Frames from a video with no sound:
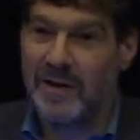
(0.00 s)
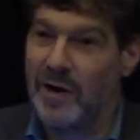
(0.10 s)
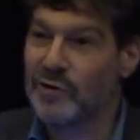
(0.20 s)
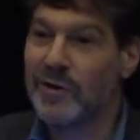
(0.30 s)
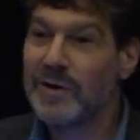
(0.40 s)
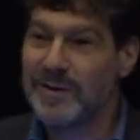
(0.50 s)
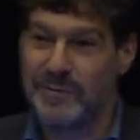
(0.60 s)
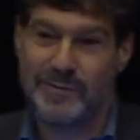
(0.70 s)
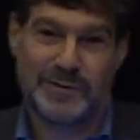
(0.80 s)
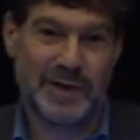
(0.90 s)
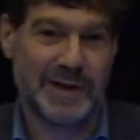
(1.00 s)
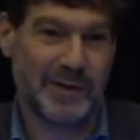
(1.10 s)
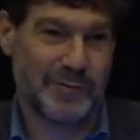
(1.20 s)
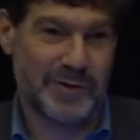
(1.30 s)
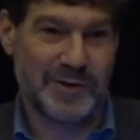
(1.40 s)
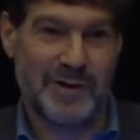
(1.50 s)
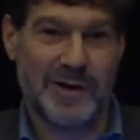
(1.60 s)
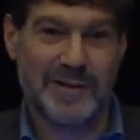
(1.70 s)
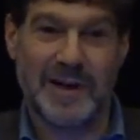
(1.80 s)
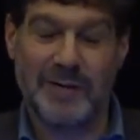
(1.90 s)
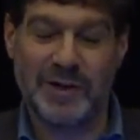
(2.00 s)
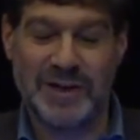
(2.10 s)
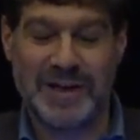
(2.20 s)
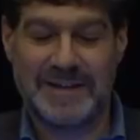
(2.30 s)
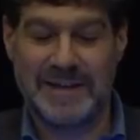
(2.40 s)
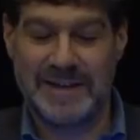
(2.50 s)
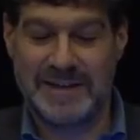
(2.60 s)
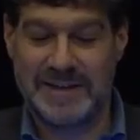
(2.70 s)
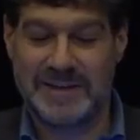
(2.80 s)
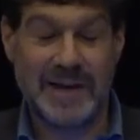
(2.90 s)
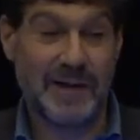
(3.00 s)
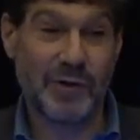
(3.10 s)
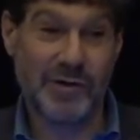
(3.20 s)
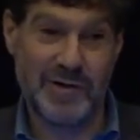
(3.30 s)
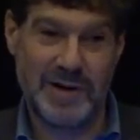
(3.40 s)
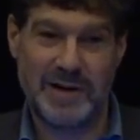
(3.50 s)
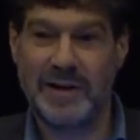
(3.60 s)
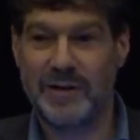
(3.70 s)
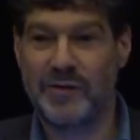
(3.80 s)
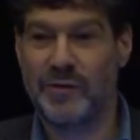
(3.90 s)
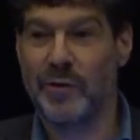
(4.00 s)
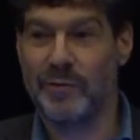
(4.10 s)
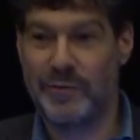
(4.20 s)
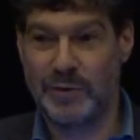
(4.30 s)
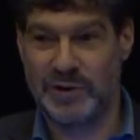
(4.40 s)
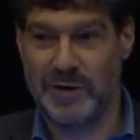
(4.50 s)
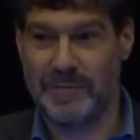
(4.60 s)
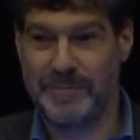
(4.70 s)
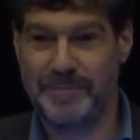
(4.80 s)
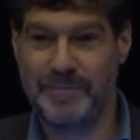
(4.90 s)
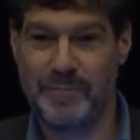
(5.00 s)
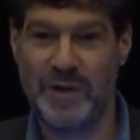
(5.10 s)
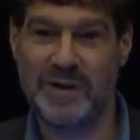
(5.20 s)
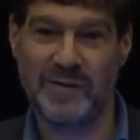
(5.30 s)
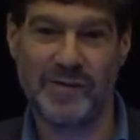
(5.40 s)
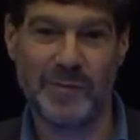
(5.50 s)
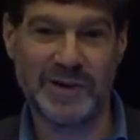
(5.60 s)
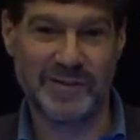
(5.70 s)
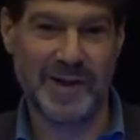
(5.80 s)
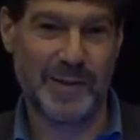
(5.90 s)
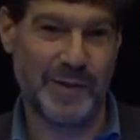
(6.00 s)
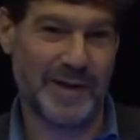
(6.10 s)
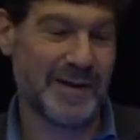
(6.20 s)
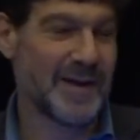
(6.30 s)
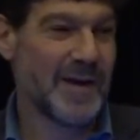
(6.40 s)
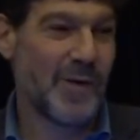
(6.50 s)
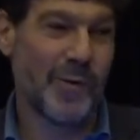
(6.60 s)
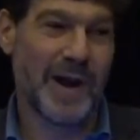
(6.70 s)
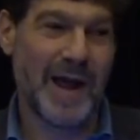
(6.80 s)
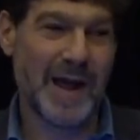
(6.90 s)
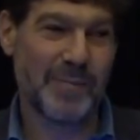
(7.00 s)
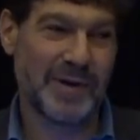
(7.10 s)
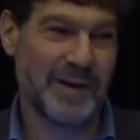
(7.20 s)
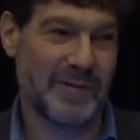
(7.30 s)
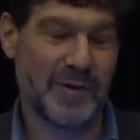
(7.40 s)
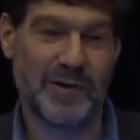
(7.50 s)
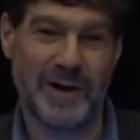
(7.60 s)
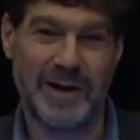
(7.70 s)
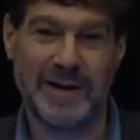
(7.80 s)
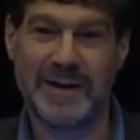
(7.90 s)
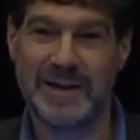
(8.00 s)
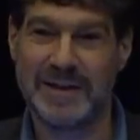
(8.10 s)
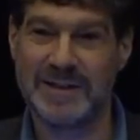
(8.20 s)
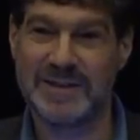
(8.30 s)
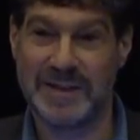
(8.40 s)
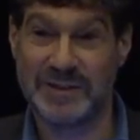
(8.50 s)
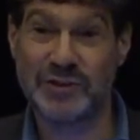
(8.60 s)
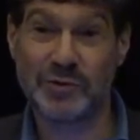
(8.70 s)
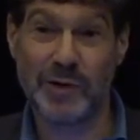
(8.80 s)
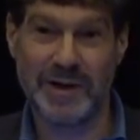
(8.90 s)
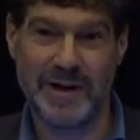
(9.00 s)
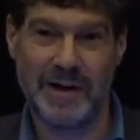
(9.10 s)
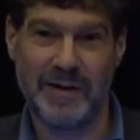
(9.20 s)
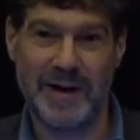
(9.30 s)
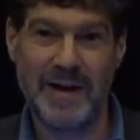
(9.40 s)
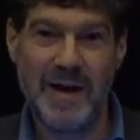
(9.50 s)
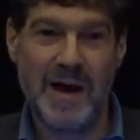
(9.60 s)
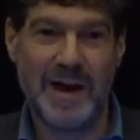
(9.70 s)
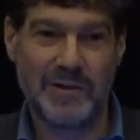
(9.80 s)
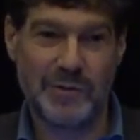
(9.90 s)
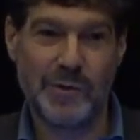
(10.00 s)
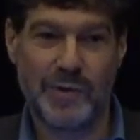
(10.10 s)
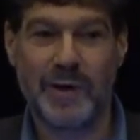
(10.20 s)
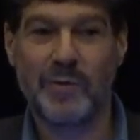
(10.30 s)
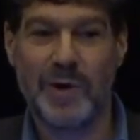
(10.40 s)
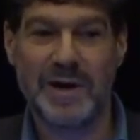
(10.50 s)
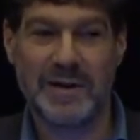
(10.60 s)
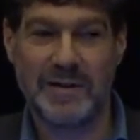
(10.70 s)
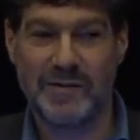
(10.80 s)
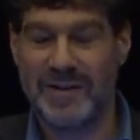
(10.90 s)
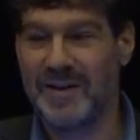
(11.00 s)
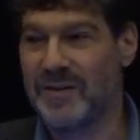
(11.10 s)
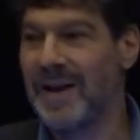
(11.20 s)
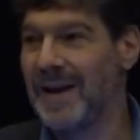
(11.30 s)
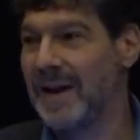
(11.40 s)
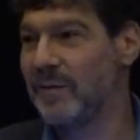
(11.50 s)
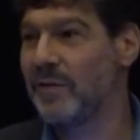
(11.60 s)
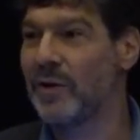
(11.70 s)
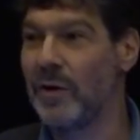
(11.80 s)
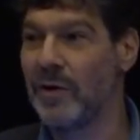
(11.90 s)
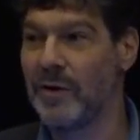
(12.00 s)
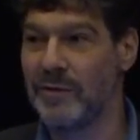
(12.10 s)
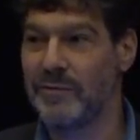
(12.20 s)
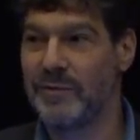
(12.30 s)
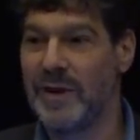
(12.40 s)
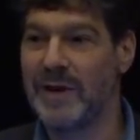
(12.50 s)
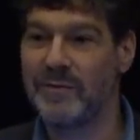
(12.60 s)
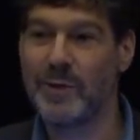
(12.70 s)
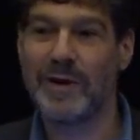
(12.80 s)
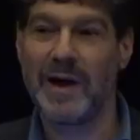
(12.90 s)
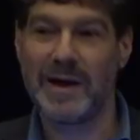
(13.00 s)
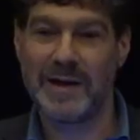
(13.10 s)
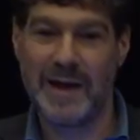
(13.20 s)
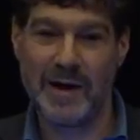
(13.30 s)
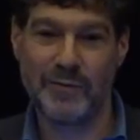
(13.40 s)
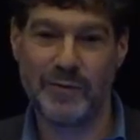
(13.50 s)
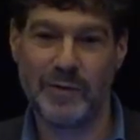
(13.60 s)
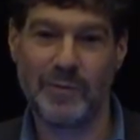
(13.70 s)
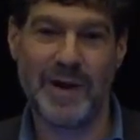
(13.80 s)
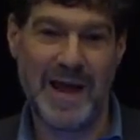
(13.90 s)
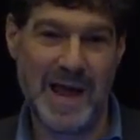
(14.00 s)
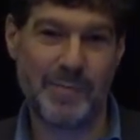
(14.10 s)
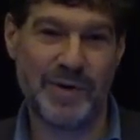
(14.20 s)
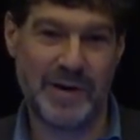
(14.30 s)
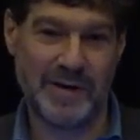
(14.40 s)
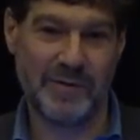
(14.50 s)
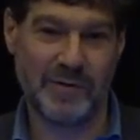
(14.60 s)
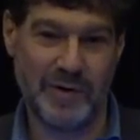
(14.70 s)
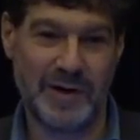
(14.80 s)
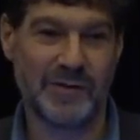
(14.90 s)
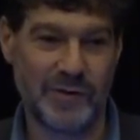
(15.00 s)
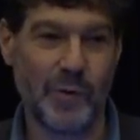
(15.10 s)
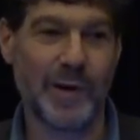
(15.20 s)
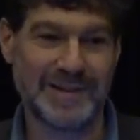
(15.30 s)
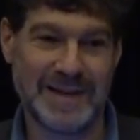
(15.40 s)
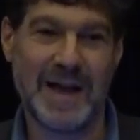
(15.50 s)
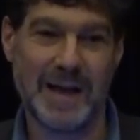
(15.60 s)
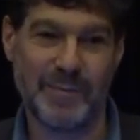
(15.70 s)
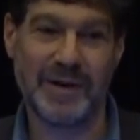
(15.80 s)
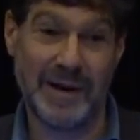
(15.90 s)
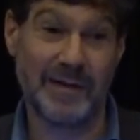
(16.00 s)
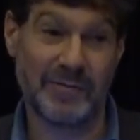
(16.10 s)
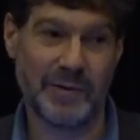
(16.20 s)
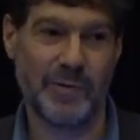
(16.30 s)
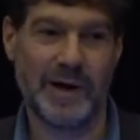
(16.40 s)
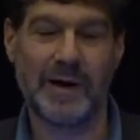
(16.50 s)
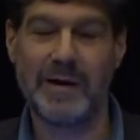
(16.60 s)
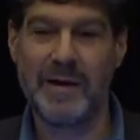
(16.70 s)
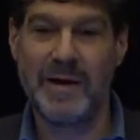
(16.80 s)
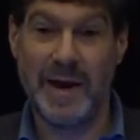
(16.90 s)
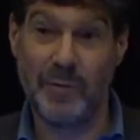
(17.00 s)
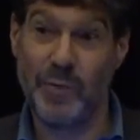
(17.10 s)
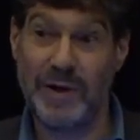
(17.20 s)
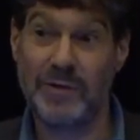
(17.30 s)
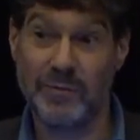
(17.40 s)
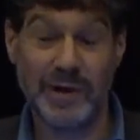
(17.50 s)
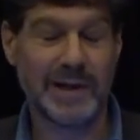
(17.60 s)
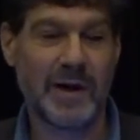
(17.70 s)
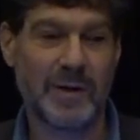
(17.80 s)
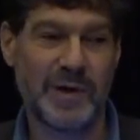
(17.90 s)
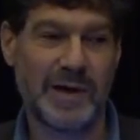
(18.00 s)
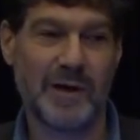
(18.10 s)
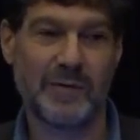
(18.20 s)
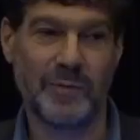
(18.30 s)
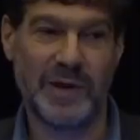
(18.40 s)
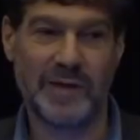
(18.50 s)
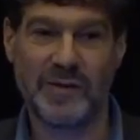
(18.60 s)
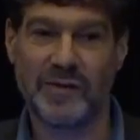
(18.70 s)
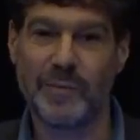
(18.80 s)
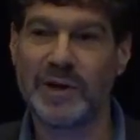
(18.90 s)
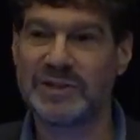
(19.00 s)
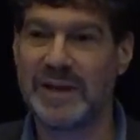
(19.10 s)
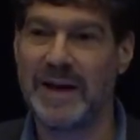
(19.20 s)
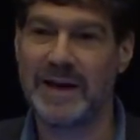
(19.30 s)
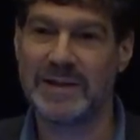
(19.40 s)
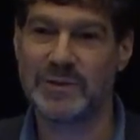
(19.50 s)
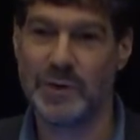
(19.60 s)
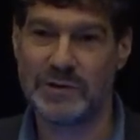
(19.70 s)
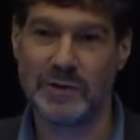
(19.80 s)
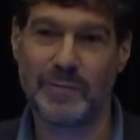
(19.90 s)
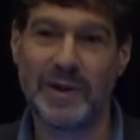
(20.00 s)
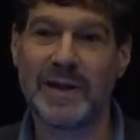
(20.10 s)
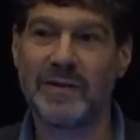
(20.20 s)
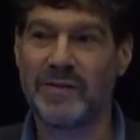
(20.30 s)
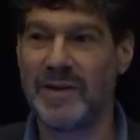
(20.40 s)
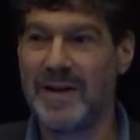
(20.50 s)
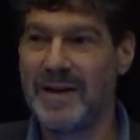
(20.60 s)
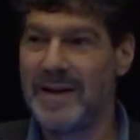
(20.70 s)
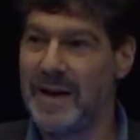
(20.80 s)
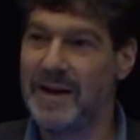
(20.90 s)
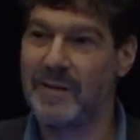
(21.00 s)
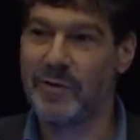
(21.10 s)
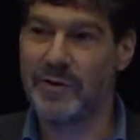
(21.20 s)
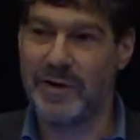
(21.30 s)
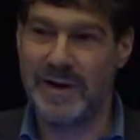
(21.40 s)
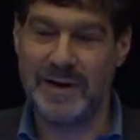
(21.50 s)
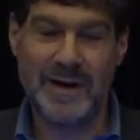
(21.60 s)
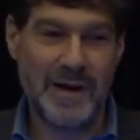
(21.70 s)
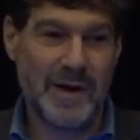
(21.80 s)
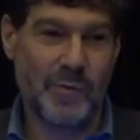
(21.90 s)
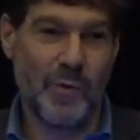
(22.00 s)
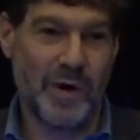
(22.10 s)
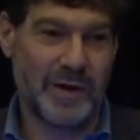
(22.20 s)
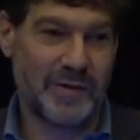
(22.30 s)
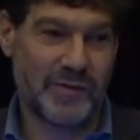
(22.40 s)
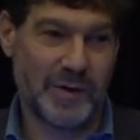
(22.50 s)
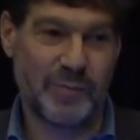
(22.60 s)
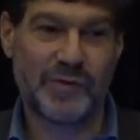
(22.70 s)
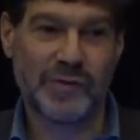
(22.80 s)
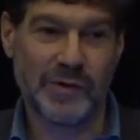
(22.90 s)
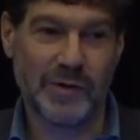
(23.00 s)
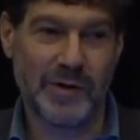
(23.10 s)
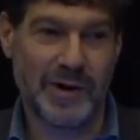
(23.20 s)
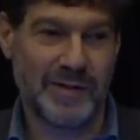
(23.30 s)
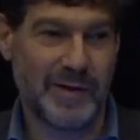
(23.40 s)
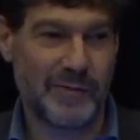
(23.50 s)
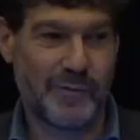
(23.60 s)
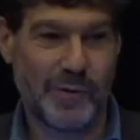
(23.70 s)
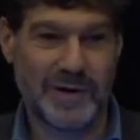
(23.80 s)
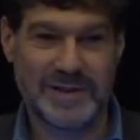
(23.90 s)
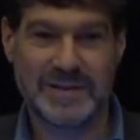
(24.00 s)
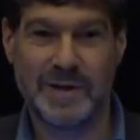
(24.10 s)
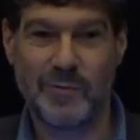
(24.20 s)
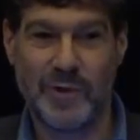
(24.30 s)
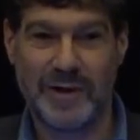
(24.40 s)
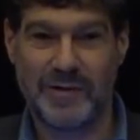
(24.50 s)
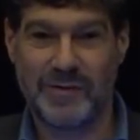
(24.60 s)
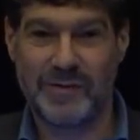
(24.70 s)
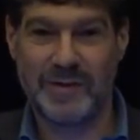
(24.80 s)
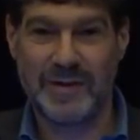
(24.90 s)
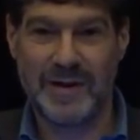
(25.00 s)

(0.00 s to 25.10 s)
Alternative title for the talk that I rejected is Evergreen is Your Future, because as much as I think what happened at Evergreen is extraordinary, I do think what it is ahead of the curve. And if we're not careful, what happened at Evergreen is going to happen everywhere, and we really ought to be careful, because as much as what took place at Evergreen was absurd and therefore in some ways